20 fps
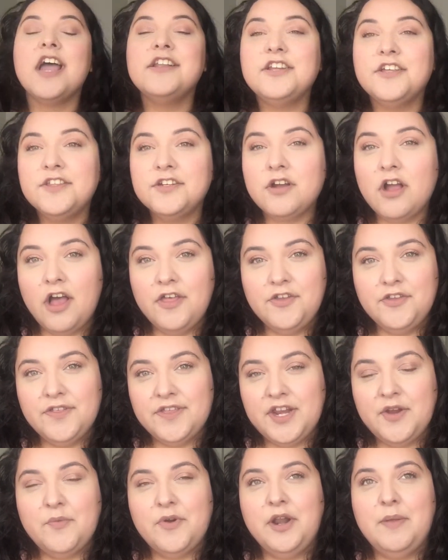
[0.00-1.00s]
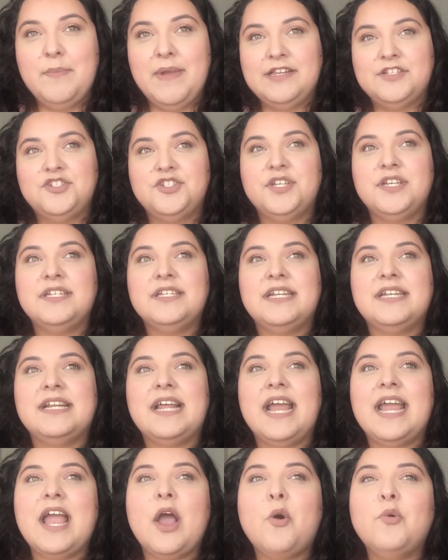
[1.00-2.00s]
Another author that I want to mention, and
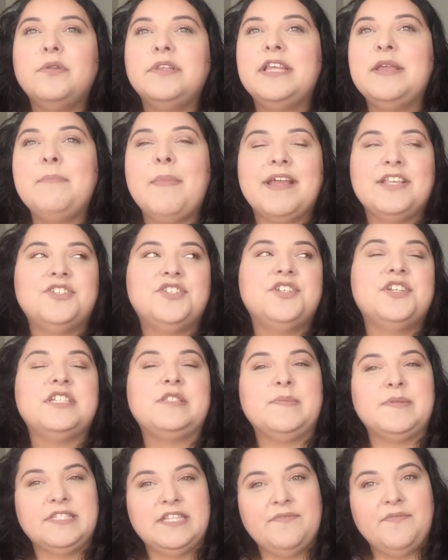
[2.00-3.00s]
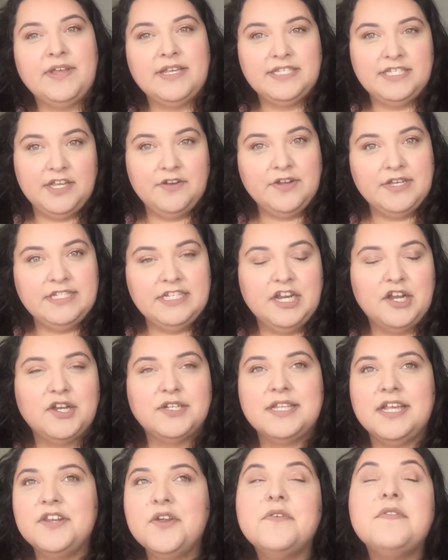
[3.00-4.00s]
I only mention a specific series here
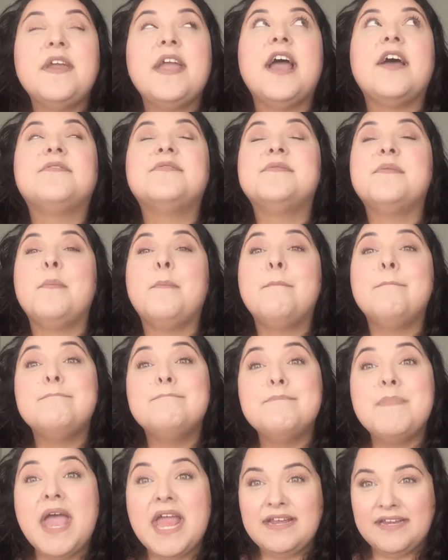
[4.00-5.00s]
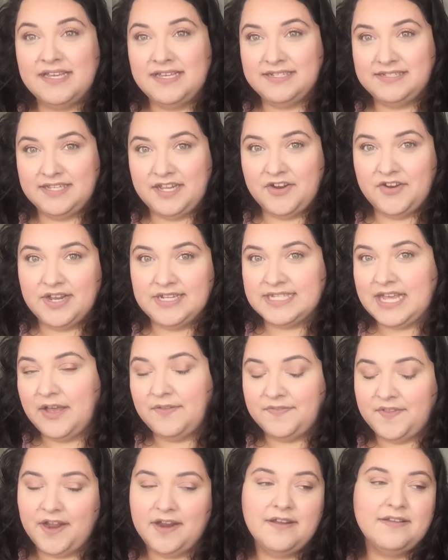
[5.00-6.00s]
because I know they have many series
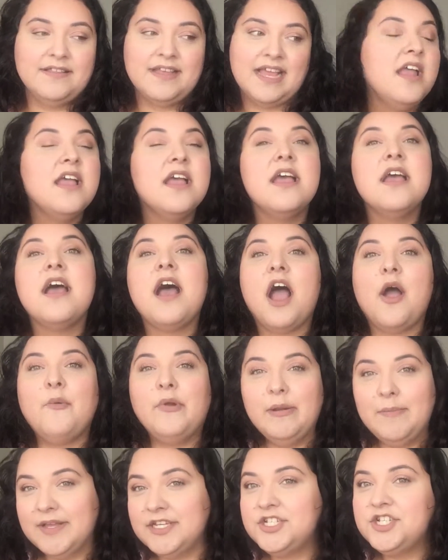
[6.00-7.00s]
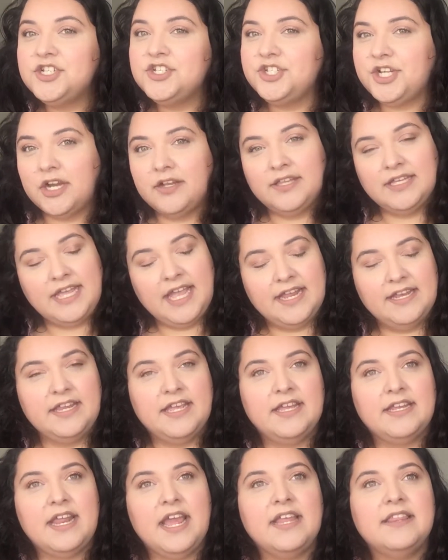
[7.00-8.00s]
out there. I want to mention Sherilyn
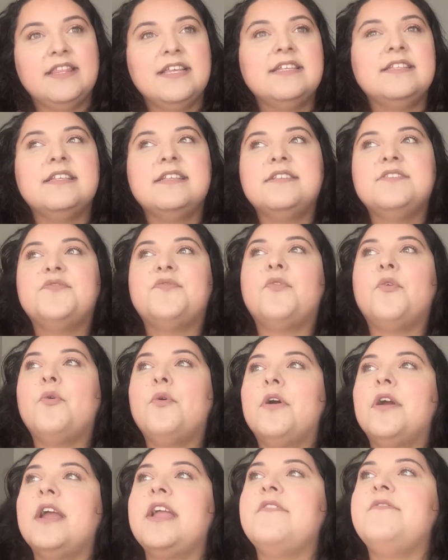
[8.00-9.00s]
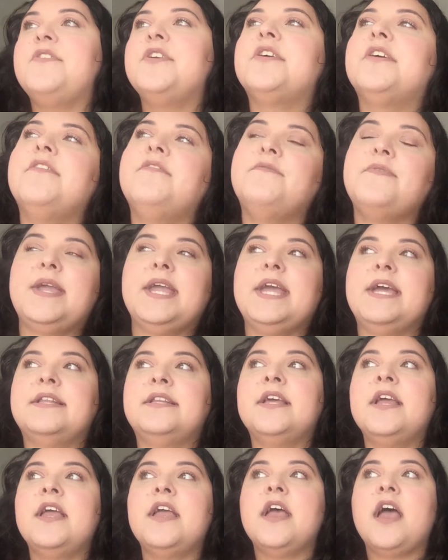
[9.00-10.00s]
Kenyon, and this is for if you're a fan